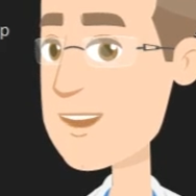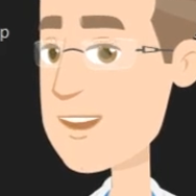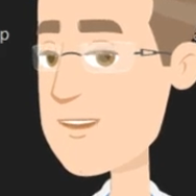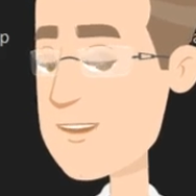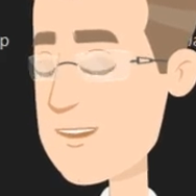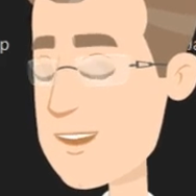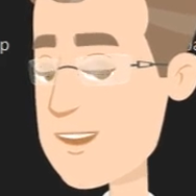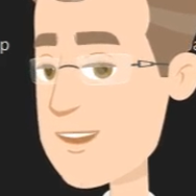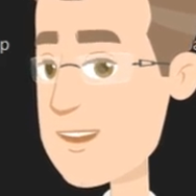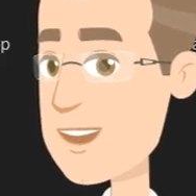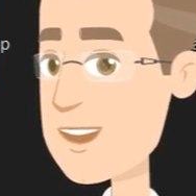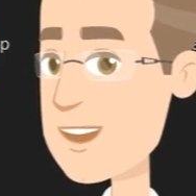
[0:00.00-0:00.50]

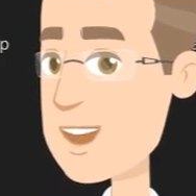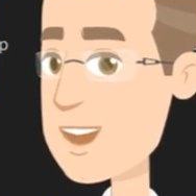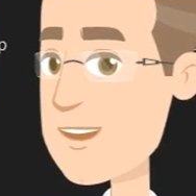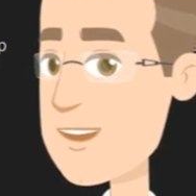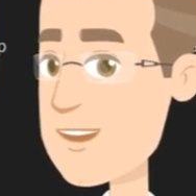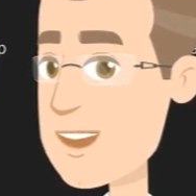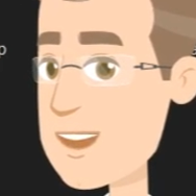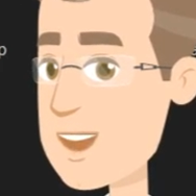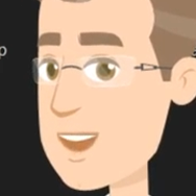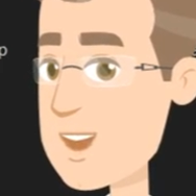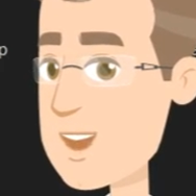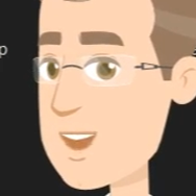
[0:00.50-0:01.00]
item is
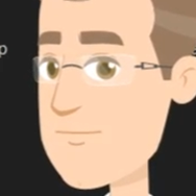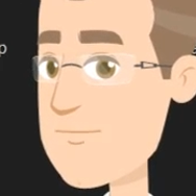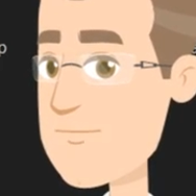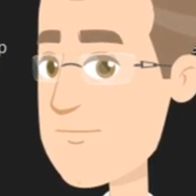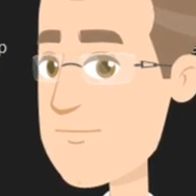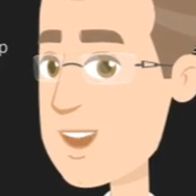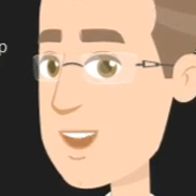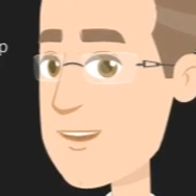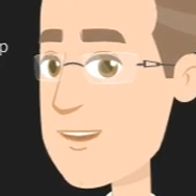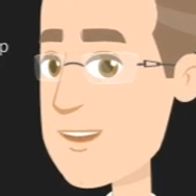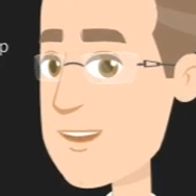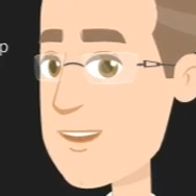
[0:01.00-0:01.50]
found,
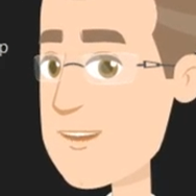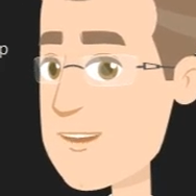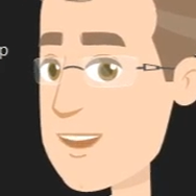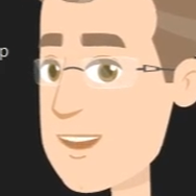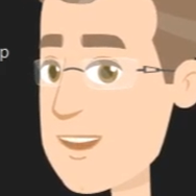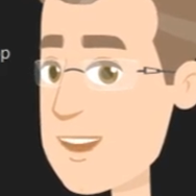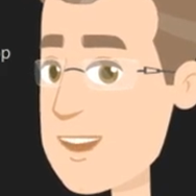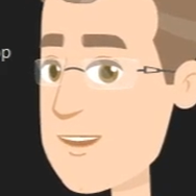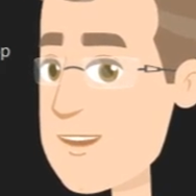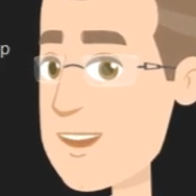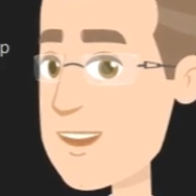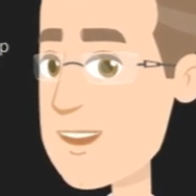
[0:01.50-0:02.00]
follow these
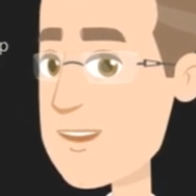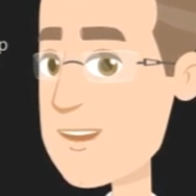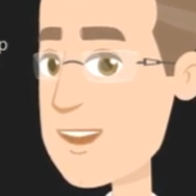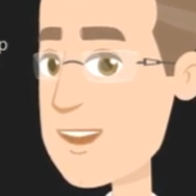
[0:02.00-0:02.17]
additional